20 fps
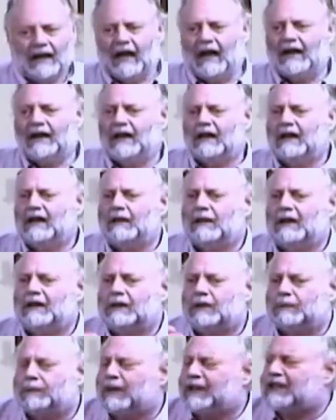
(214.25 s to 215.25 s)
Eh,
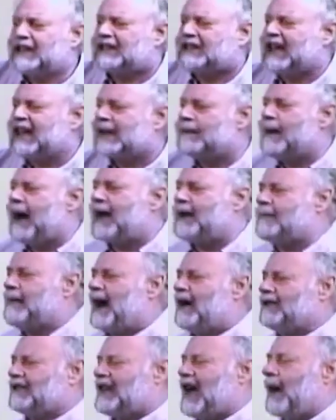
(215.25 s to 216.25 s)
but the thing about a
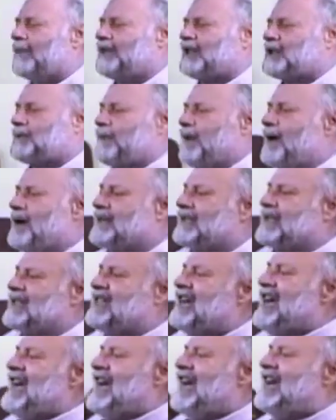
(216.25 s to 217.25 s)
mountaintop experience
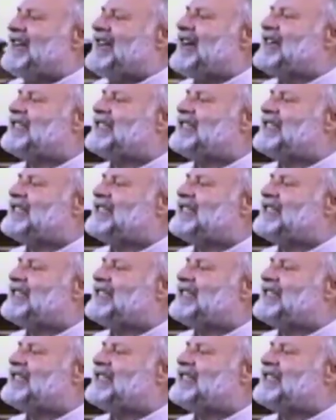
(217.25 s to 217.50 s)
is it